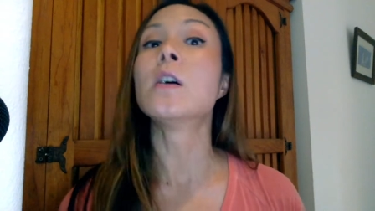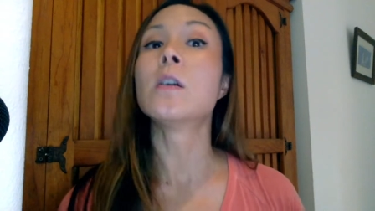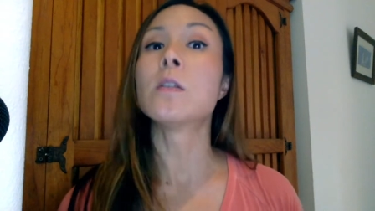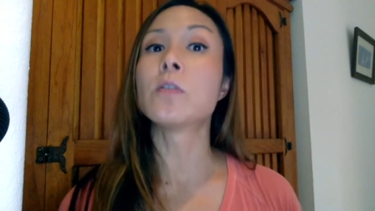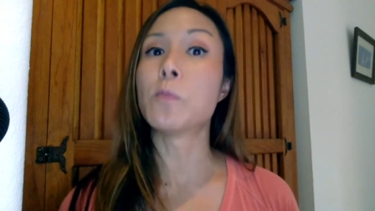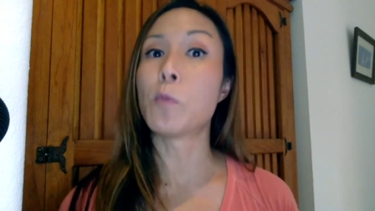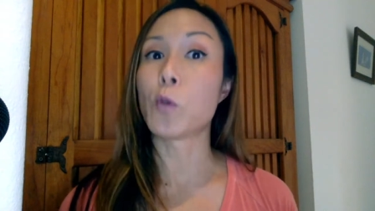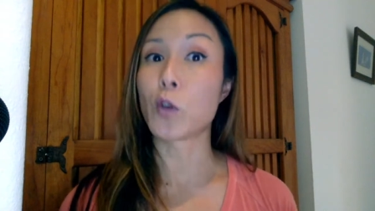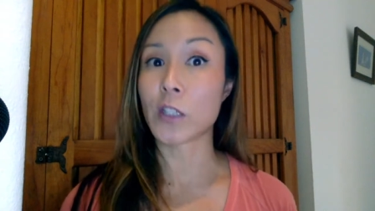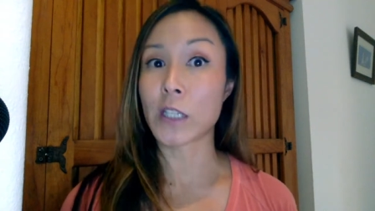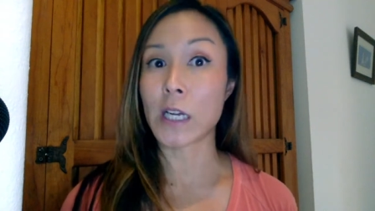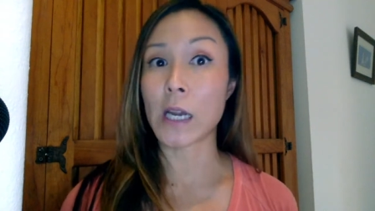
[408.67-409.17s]

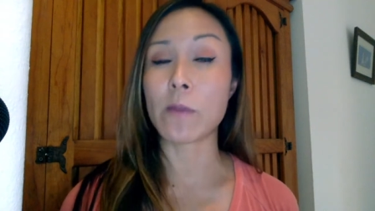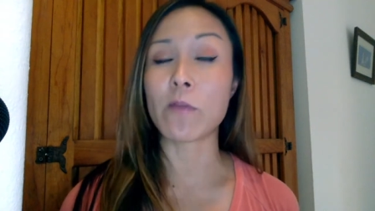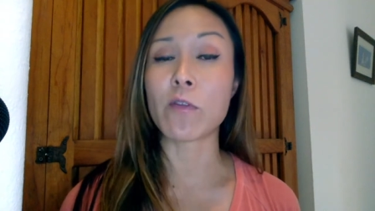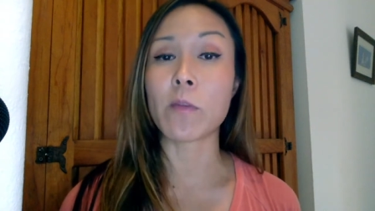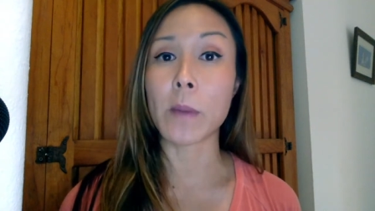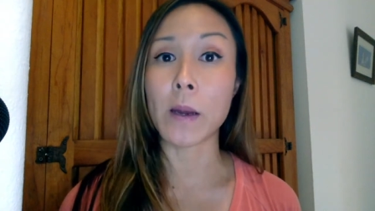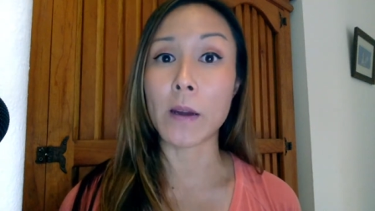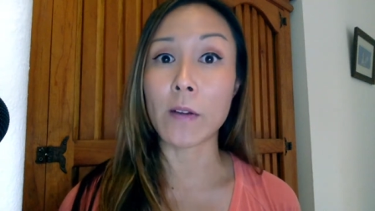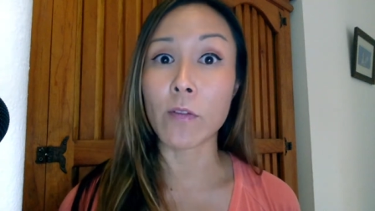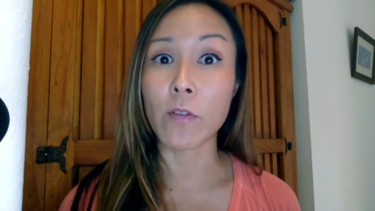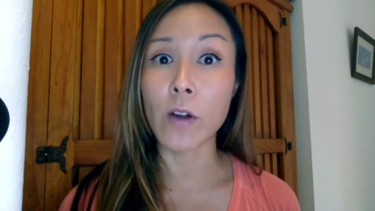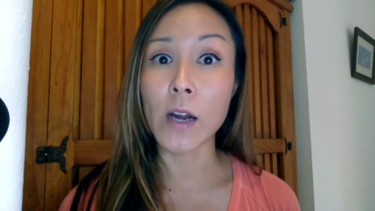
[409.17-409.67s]
more time for
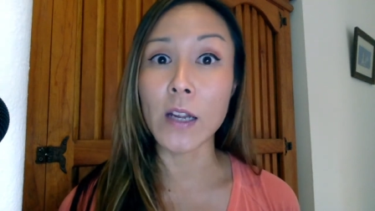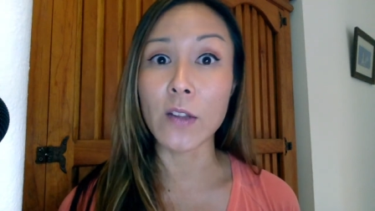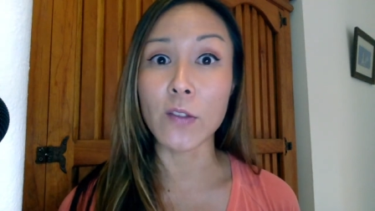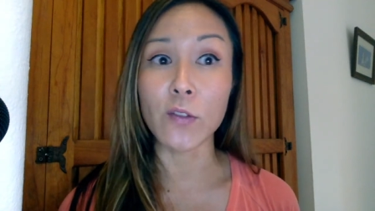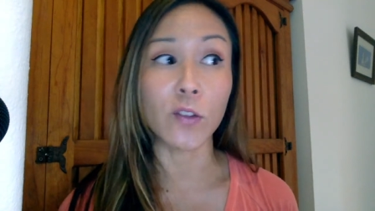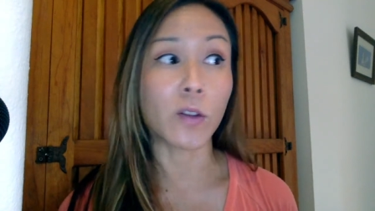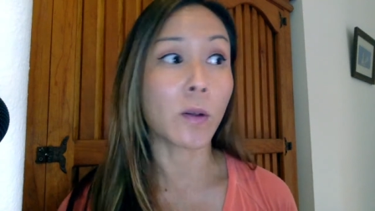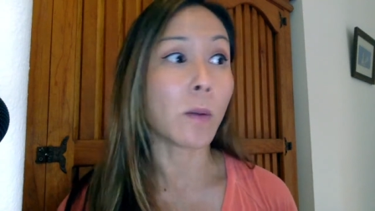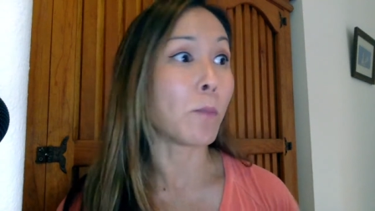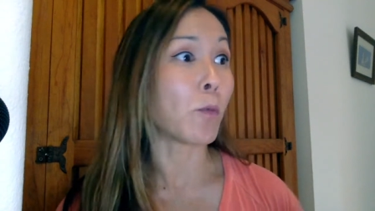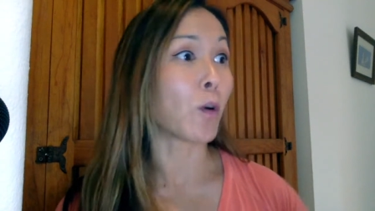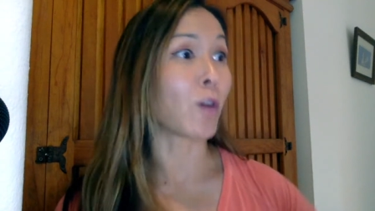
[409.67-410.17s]
my
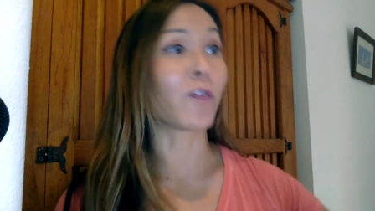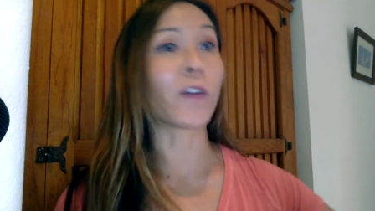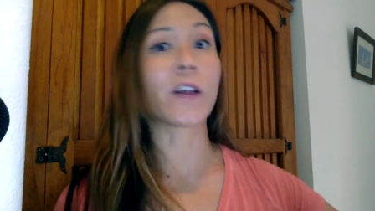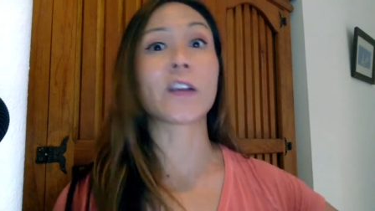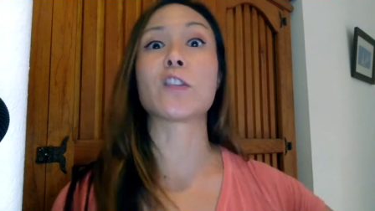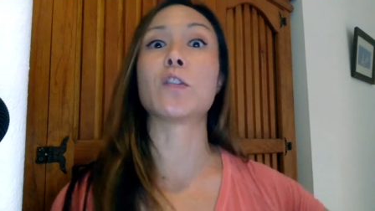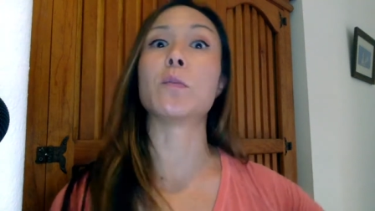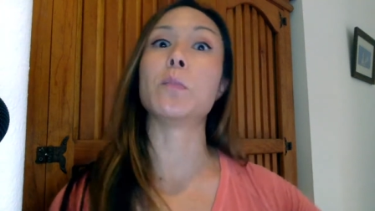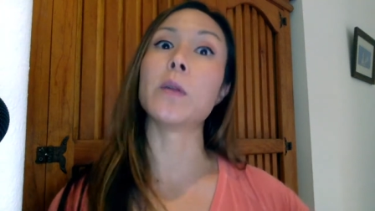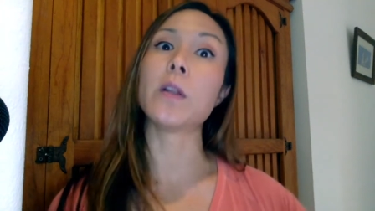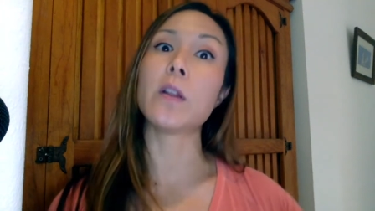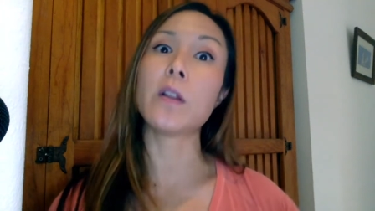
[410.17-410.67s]
friends, more
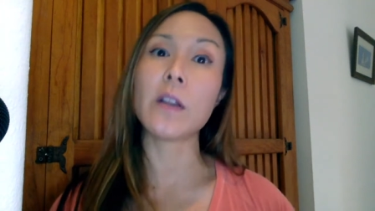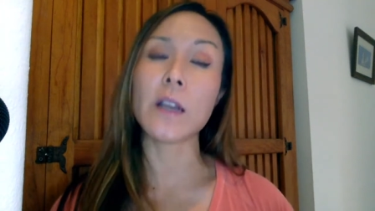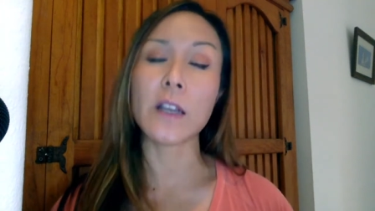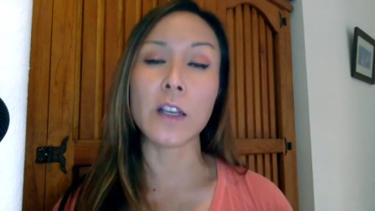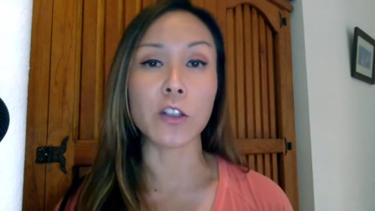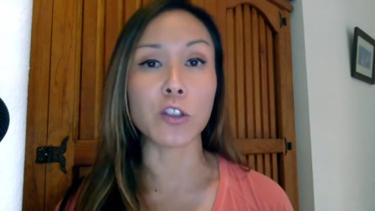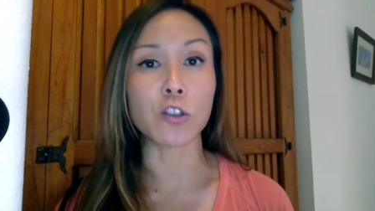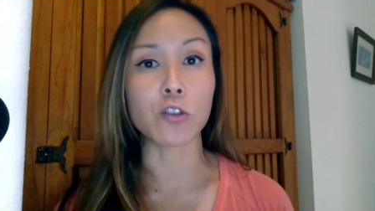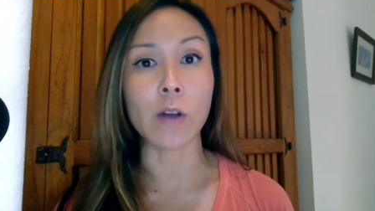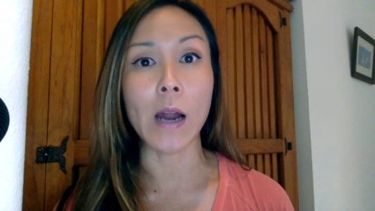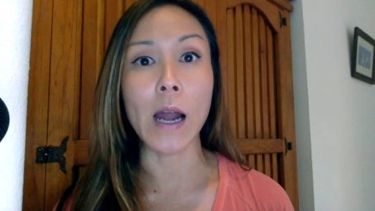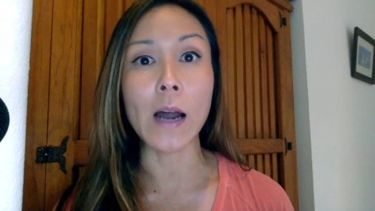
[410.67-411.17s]
flexibility to
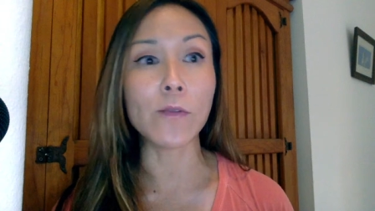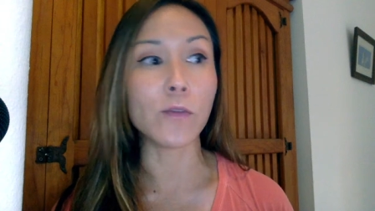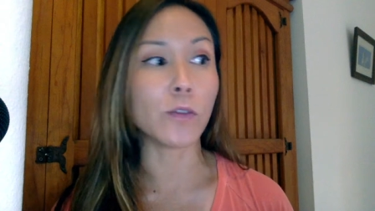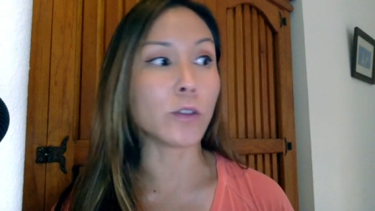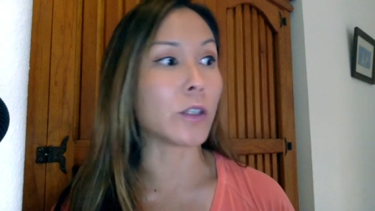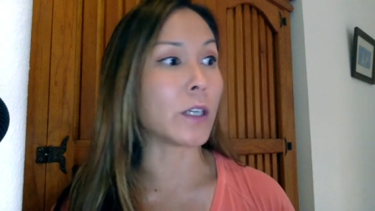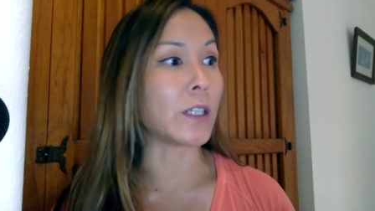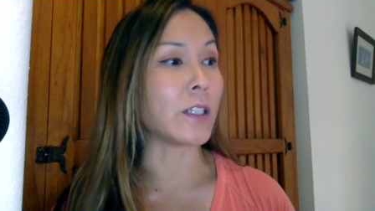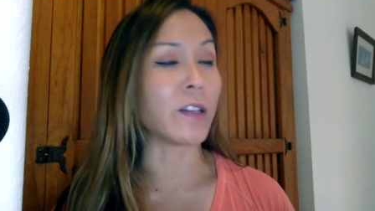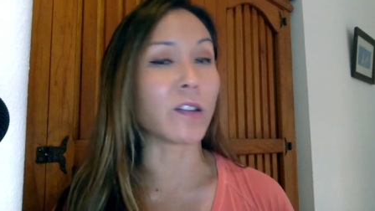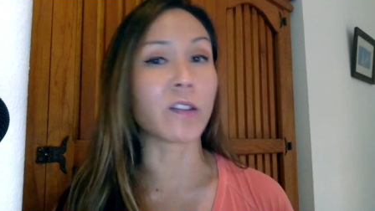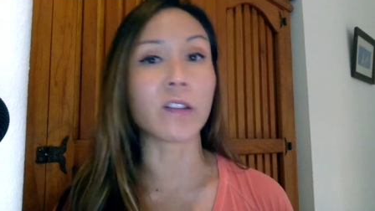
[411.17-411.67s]
travel
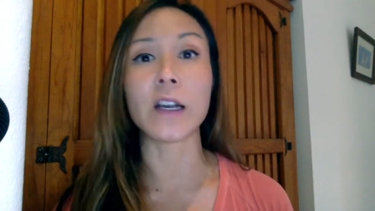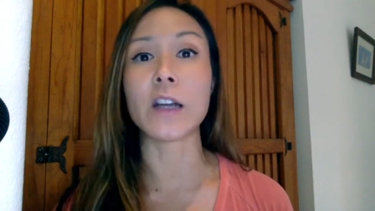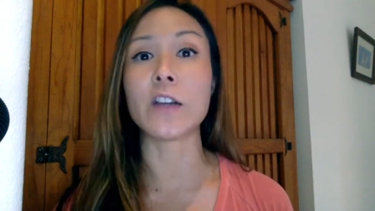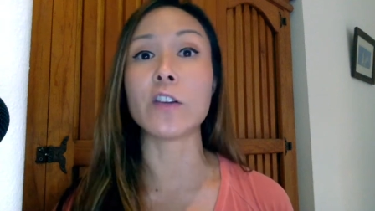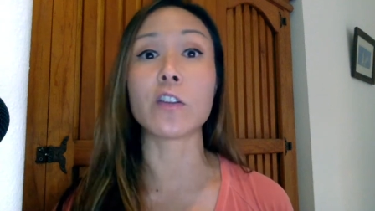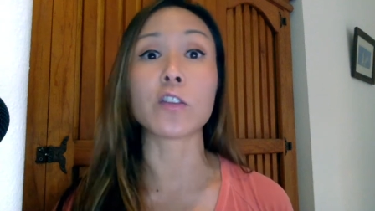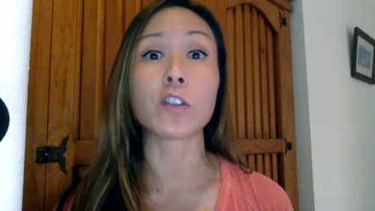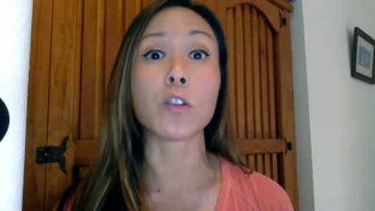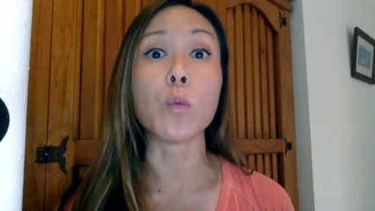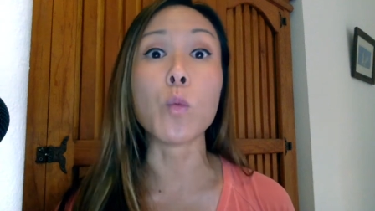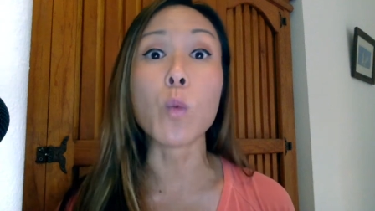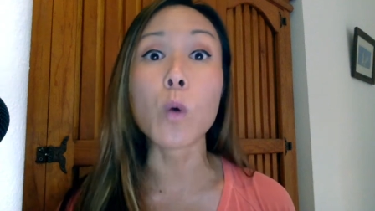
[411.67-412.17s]
and decide
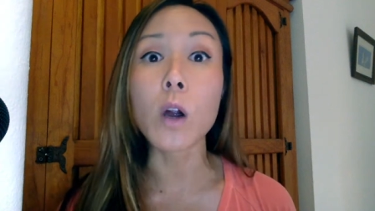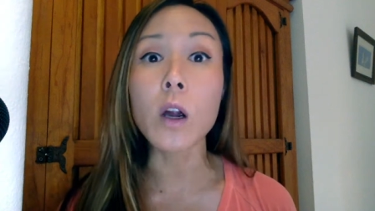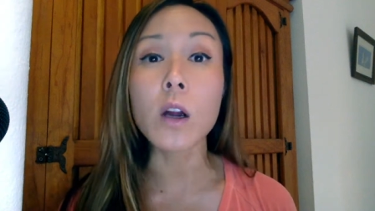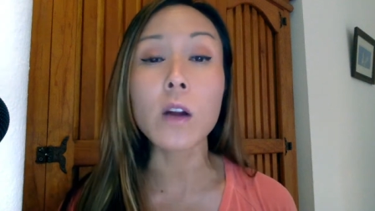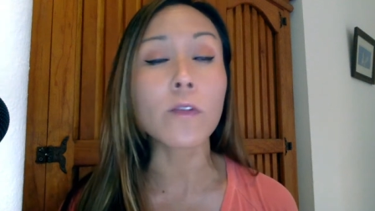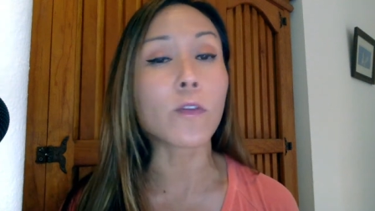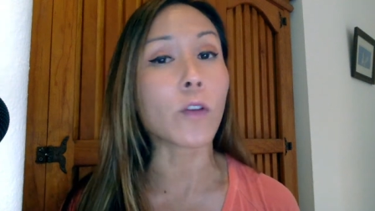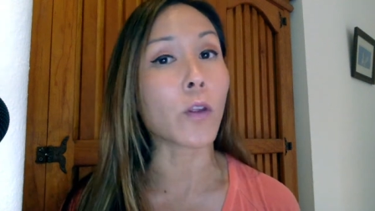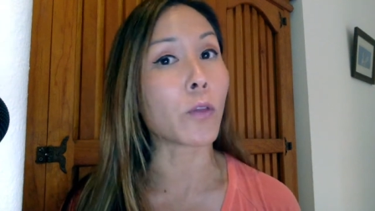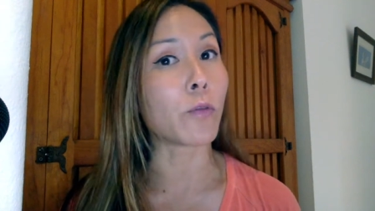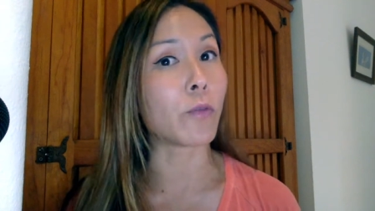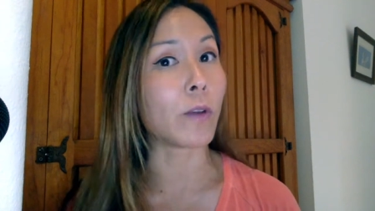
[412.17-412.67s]
not to work
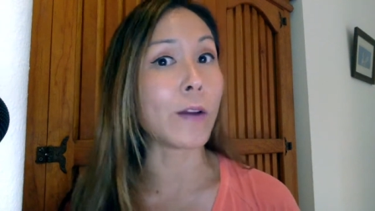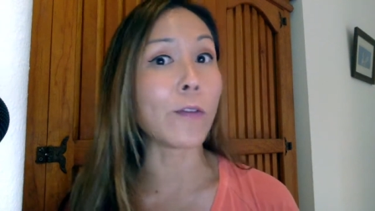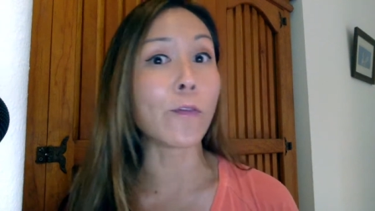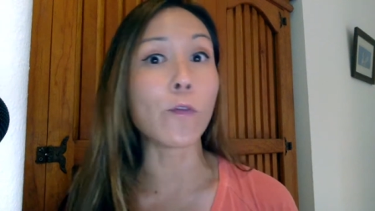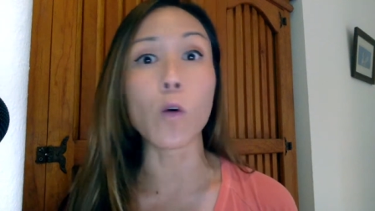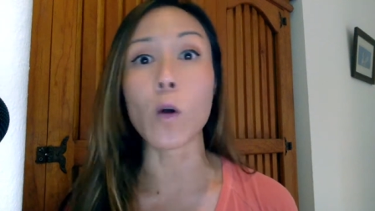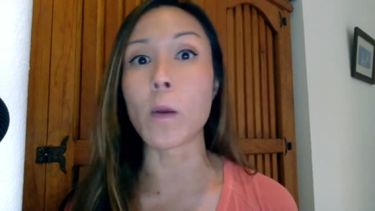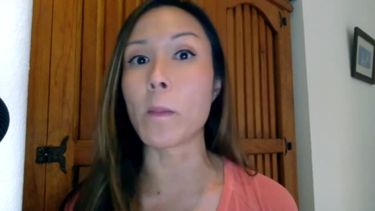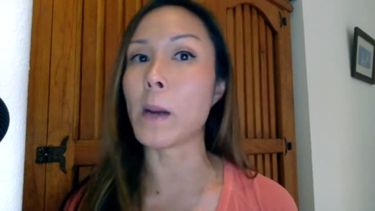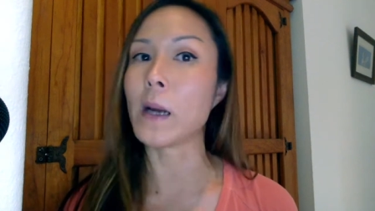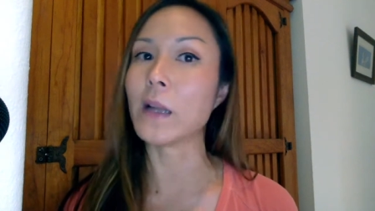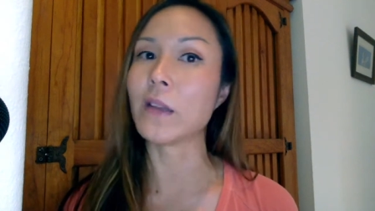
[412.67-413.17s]
for
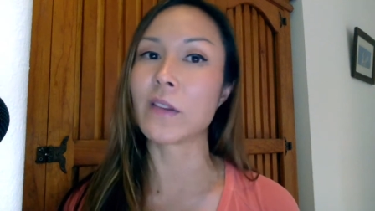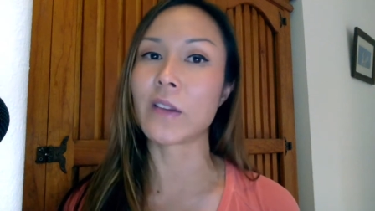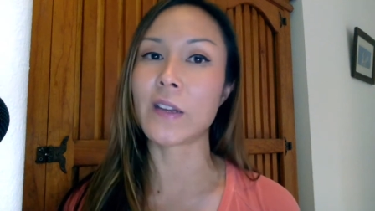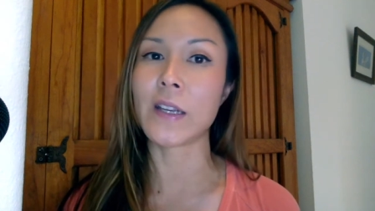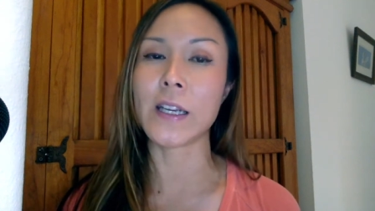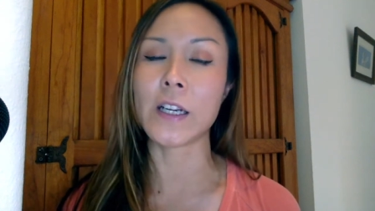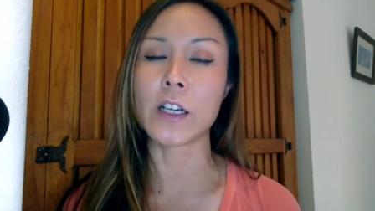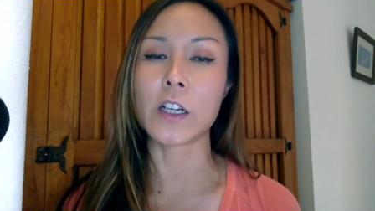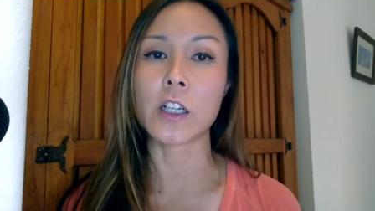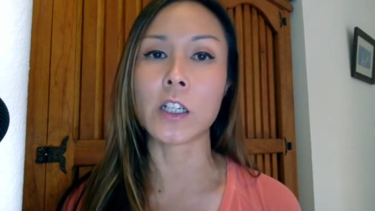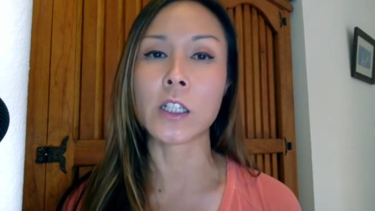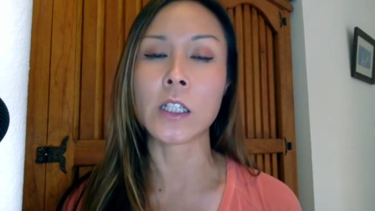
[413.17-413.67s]
3-4 months a
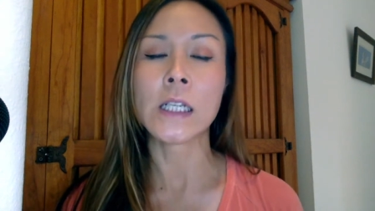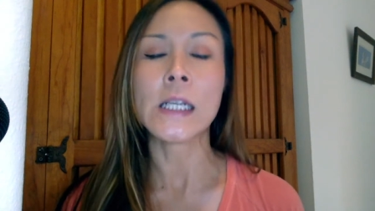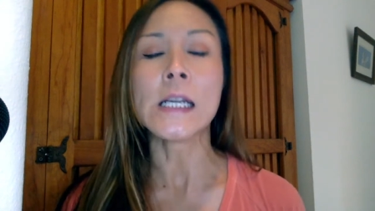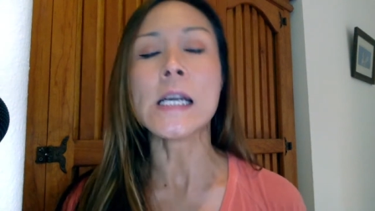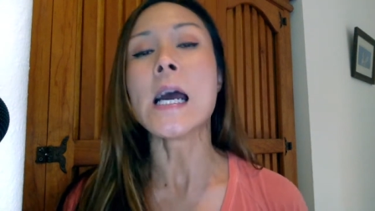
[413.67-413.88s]
year?